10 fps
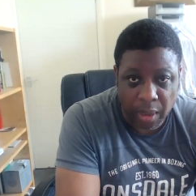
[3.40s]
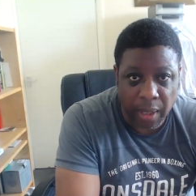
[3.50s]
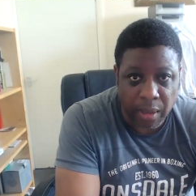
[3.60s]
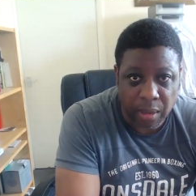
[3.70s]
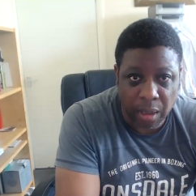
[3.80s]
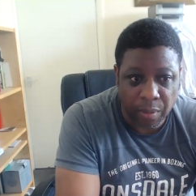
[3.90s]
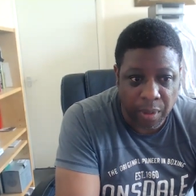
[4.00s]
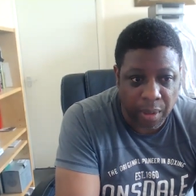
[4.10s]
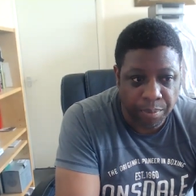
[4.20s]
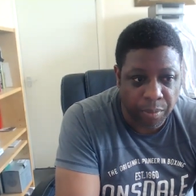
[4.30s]
Okay,
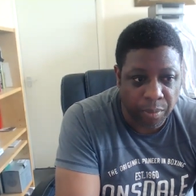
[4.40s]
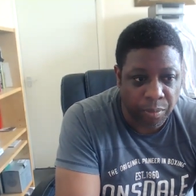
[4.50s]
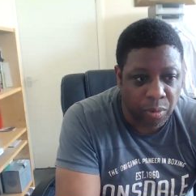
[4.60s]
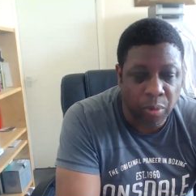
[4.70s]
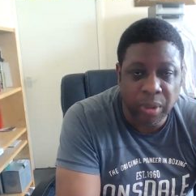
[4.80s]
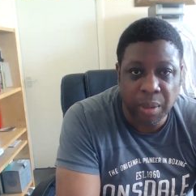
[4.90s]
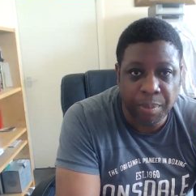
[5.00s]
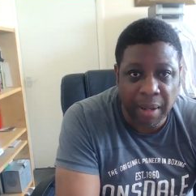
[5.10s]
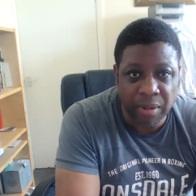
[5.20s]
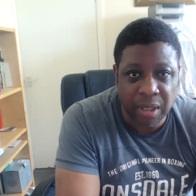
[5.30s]
so talking
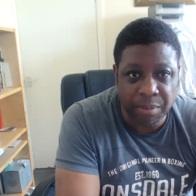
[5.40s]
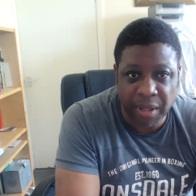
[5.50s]
about some